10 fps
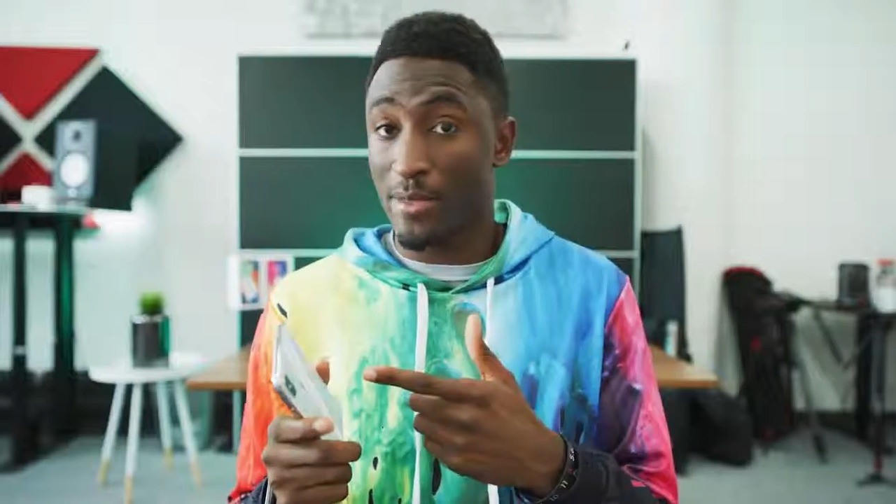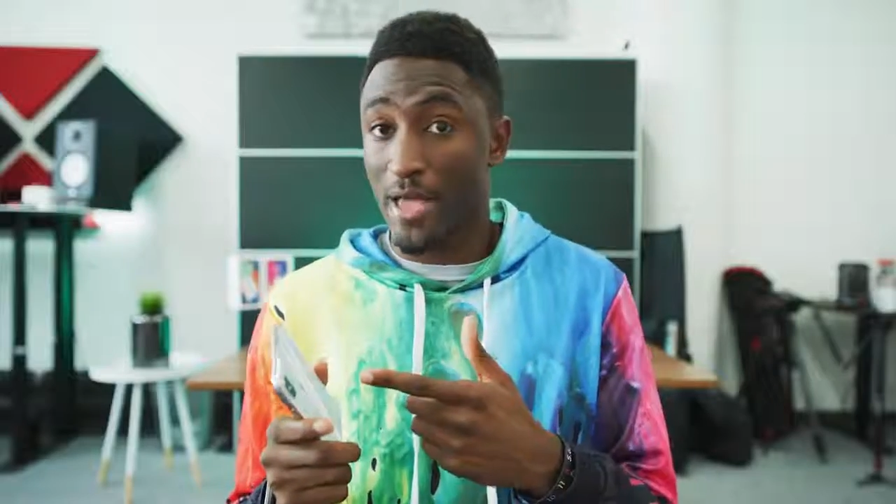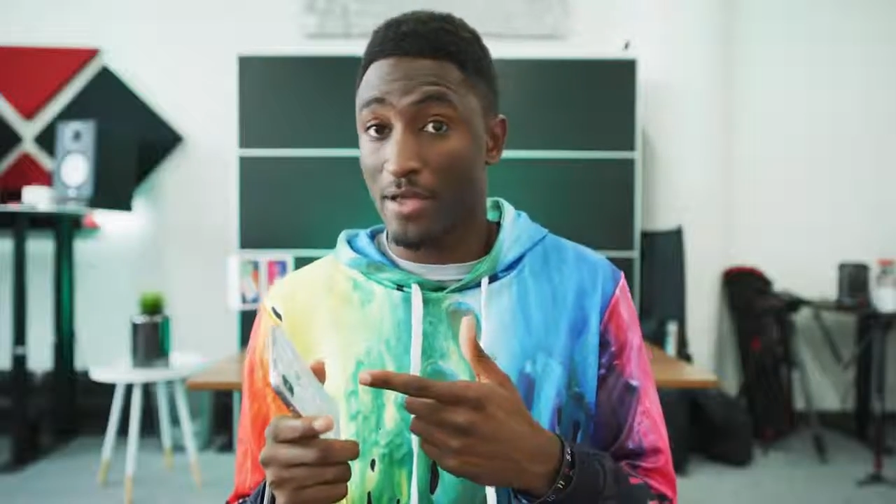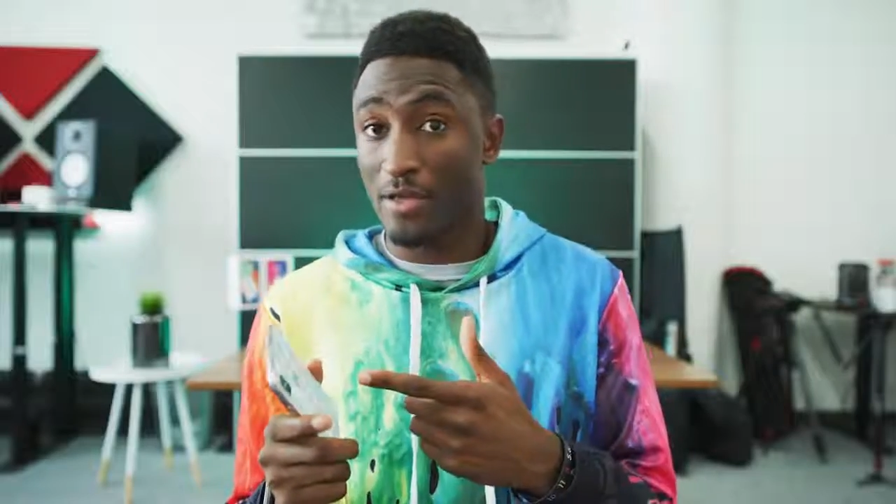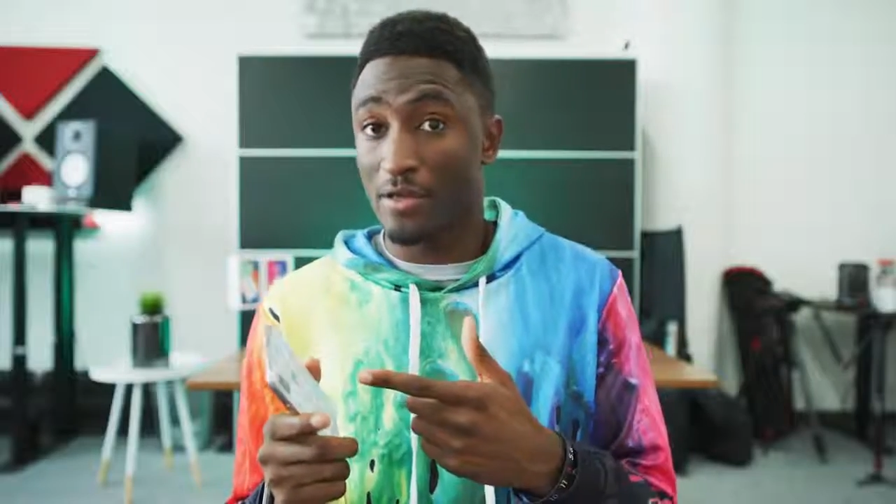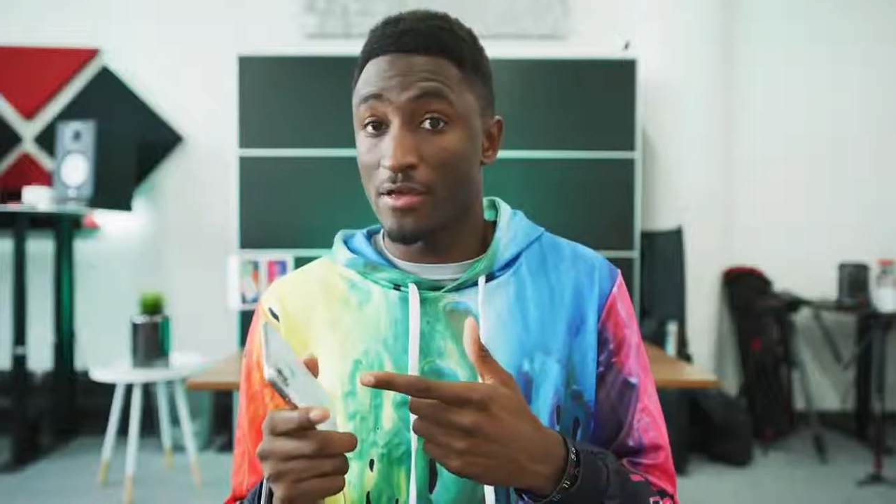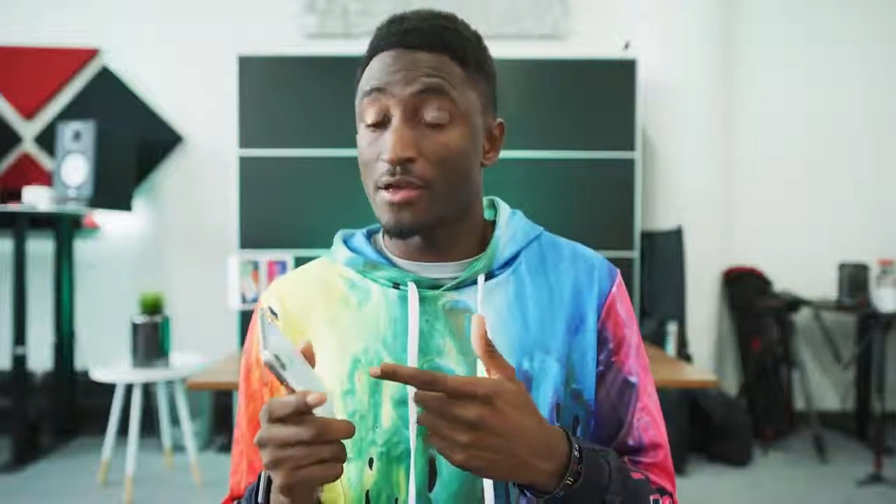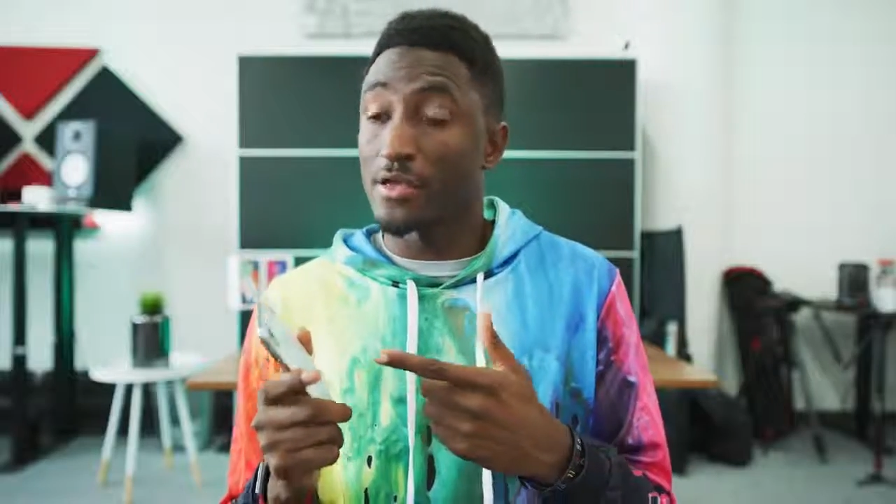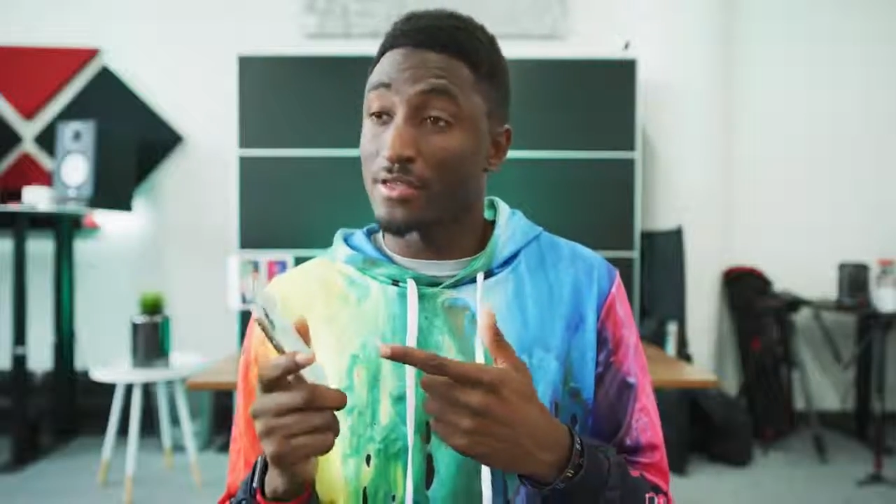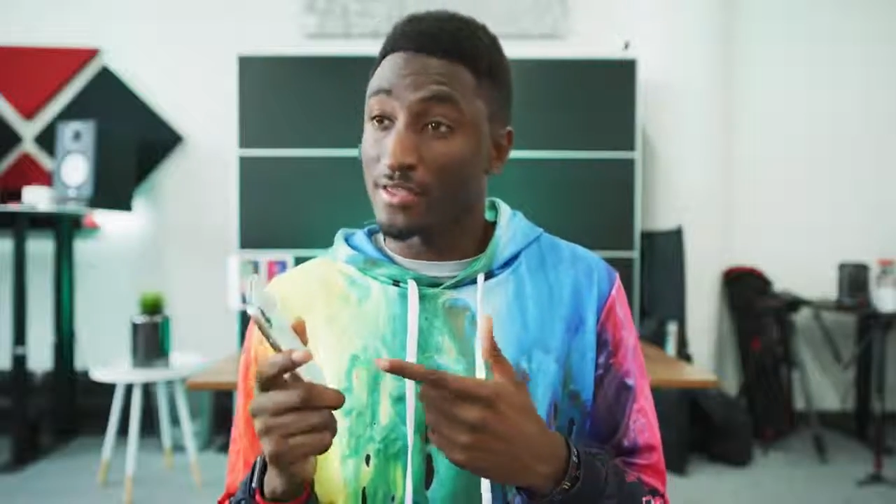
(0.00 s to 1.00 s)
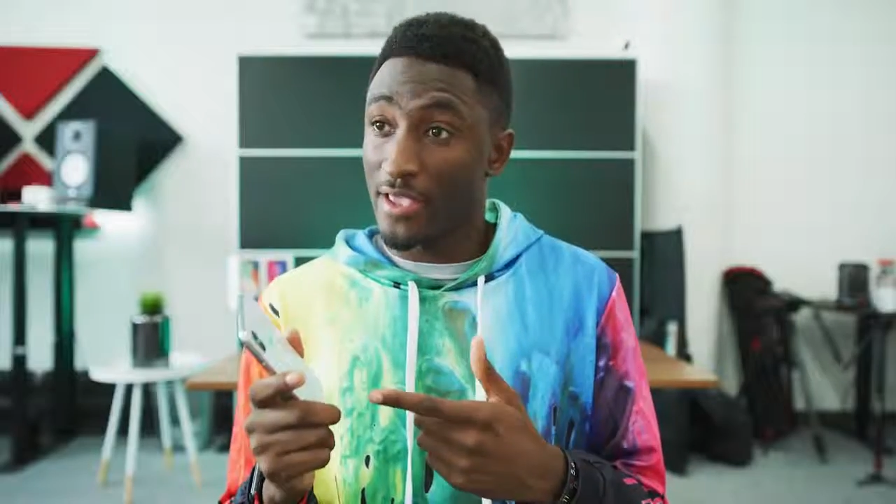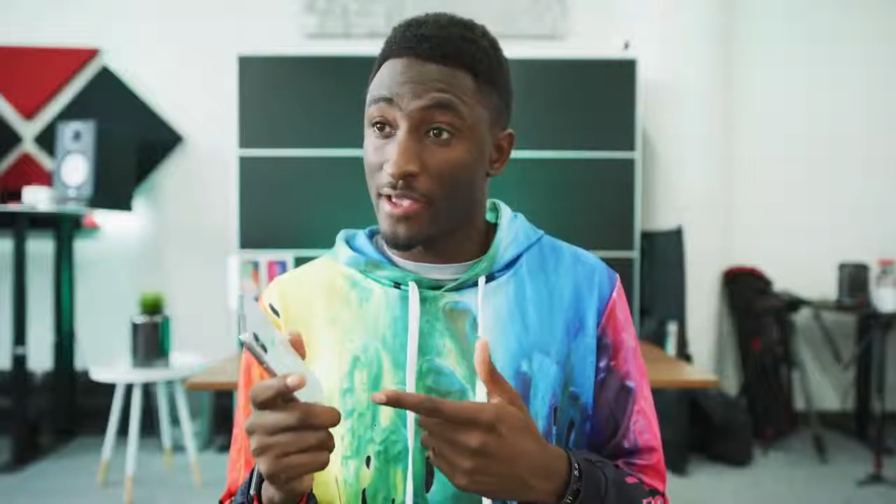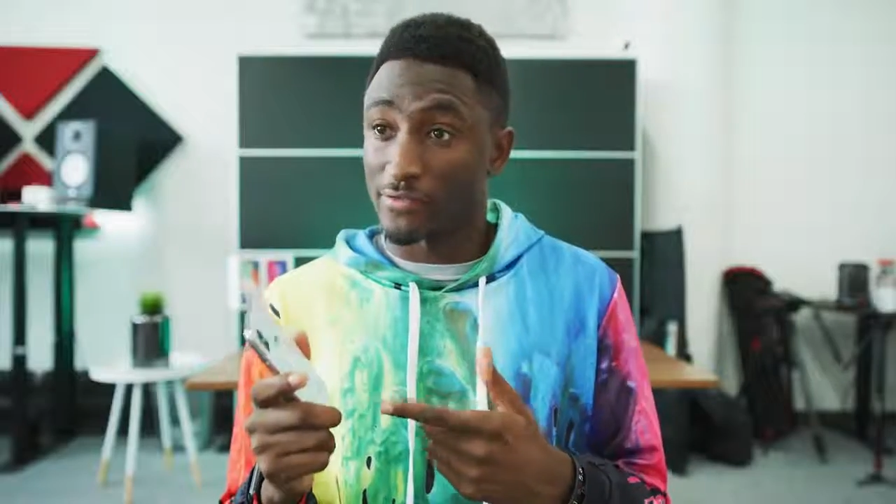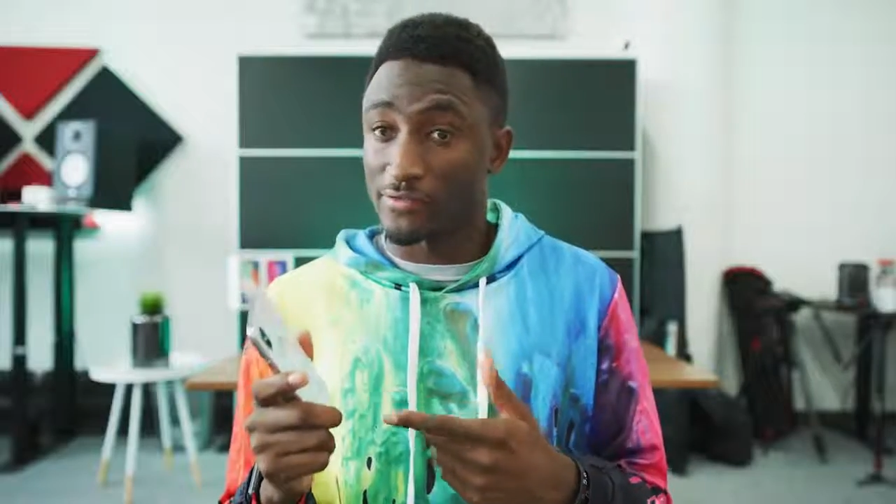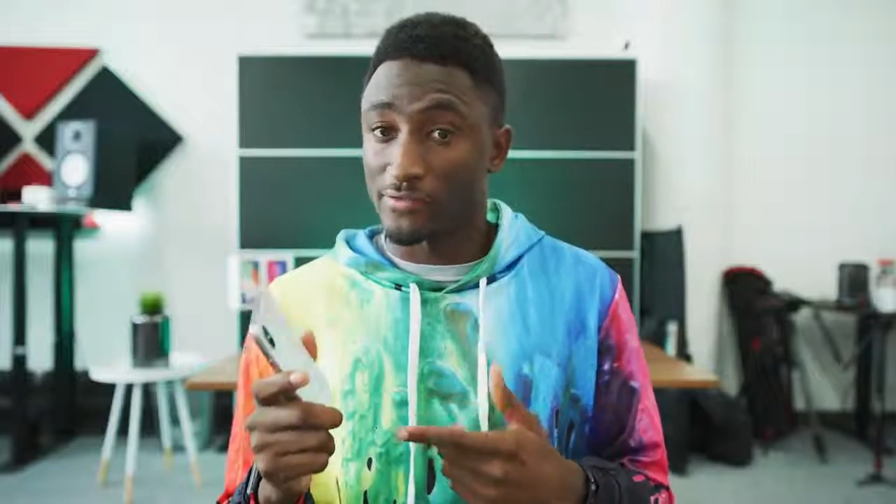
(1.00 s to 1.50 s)
back?
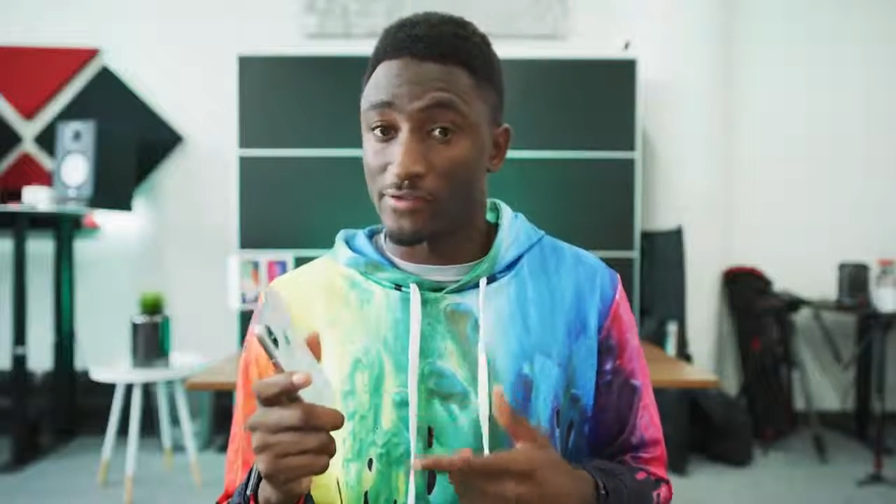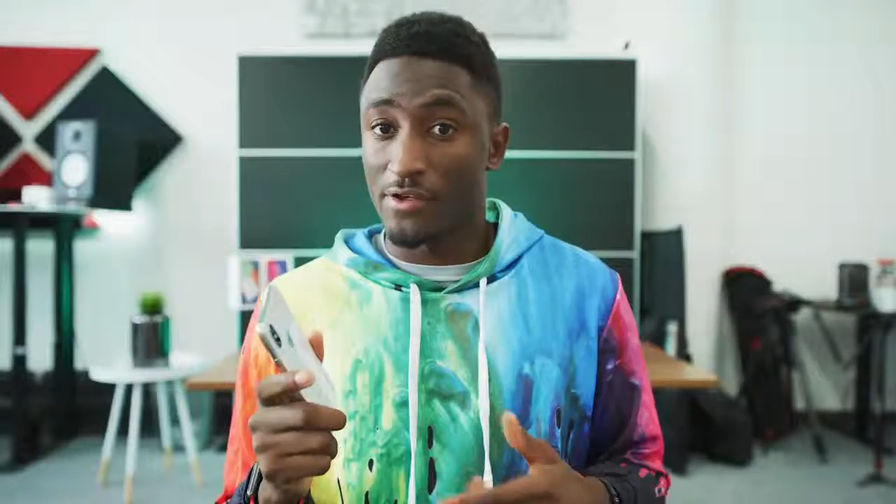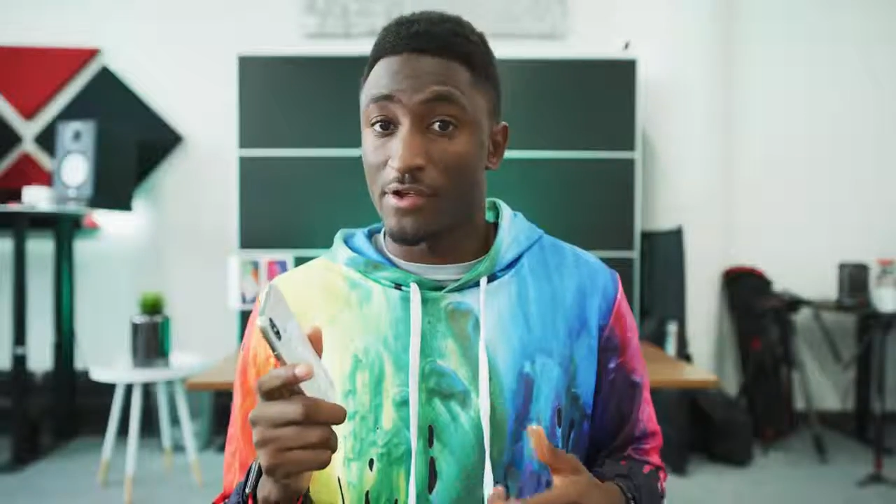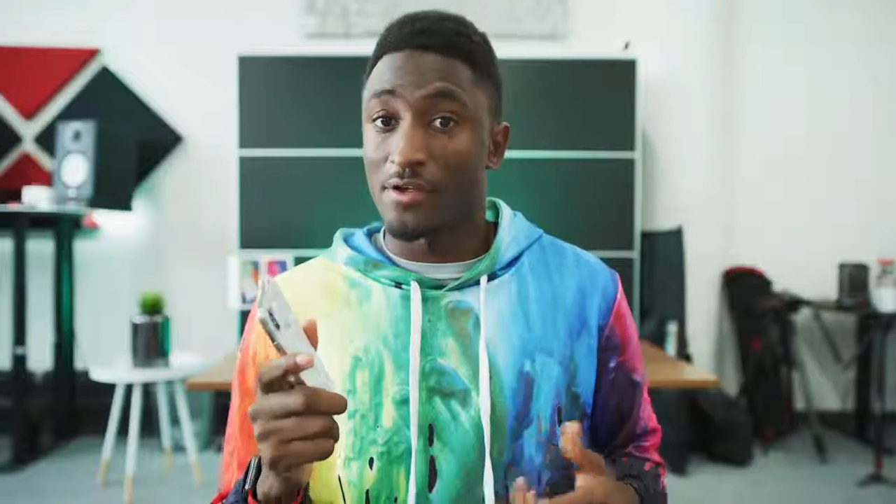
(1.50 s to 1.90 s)
Yes.